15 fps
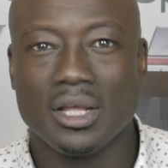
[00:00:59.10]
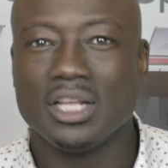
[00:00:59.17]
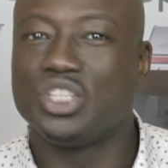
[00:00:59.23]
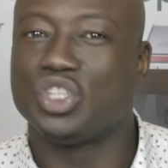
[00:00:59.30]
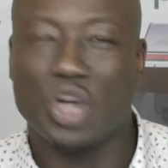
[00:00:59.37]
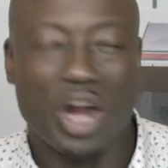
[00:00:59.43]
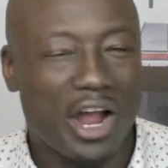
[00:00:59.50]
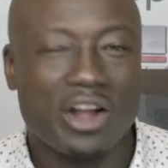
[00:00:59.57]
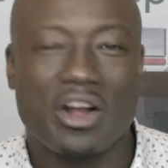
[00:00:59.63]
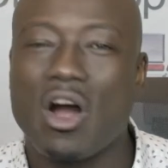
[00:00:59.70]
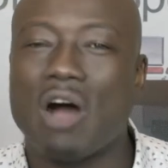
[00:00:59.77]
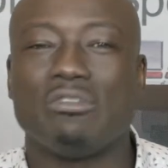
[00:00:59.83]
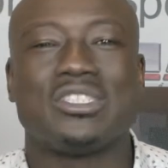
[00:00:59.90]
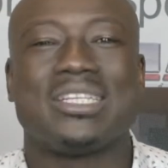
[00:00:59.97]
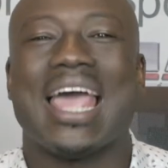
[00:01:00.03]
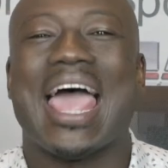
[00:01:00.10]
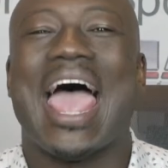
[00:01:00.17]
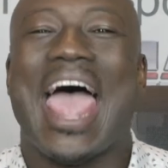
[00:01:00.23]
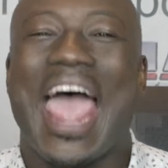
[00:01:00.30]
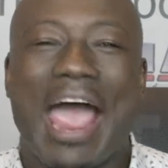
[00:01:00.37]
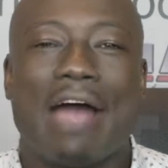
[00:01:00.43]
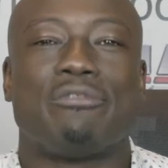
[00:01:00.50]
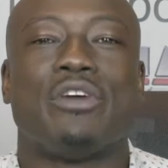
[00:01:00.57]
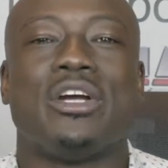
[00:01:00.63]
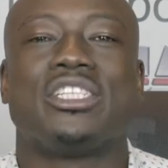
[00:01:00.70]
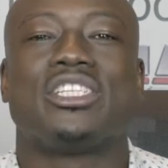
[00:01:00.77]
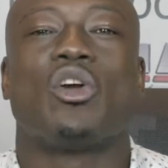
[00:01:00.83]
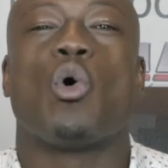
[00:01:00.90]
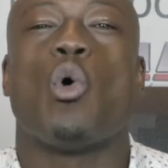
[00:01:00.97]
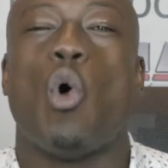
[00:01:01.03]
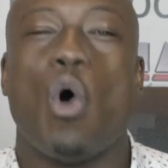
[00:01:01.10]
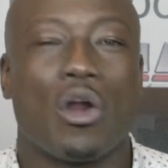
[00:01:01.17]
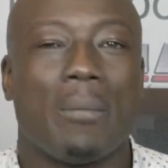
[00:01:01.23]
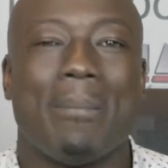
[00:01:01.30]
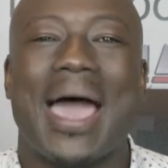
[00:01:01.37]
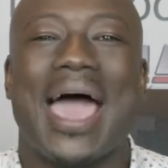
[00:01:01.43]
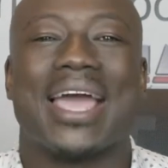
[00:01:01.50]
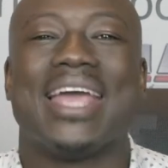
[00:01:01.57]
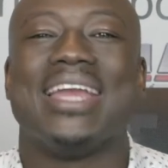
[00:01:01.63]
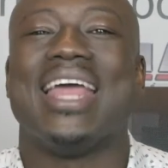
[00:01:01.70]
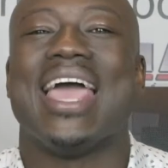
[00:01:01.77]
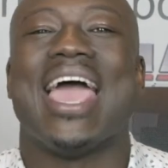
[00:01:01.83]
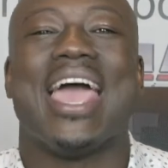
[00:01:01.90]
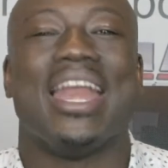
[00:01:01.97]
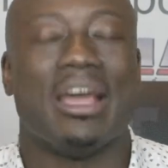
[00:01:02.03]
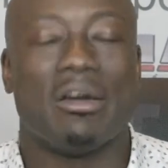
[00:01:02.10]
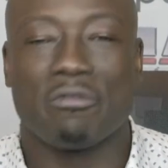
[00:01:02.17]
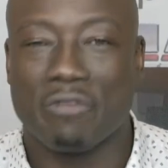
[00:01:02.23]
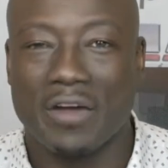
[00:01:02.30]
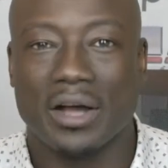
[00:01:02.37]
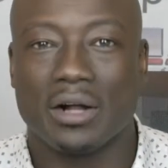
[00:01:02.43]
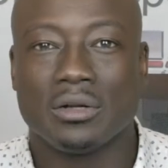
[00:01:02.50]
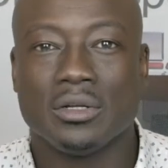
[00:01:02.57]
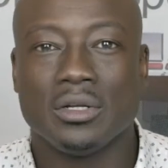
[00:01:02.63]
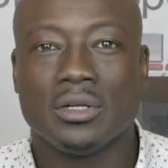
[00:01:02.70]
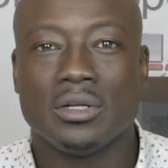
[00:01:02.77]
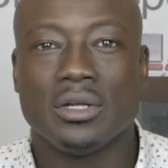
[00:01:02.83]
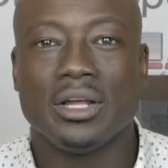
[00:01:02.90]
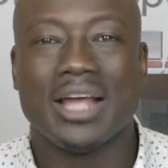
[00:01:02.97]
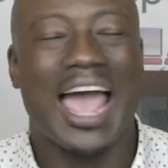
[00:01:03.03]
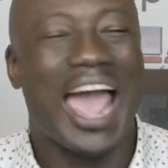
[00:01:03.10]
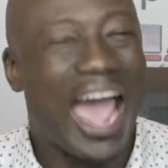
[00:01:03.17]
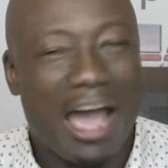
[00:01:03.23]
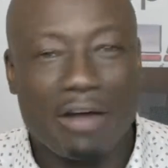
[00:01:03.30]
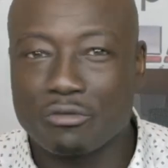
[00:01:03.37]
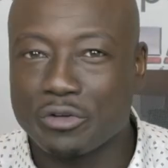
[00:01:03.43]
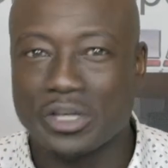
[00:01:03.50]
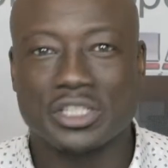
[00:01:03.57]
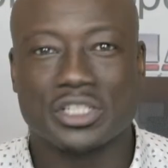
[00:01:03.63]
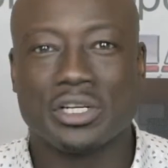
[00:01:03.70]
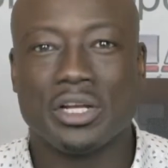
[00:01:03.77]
Jared Goff is an average quarterback in the NFL. Average.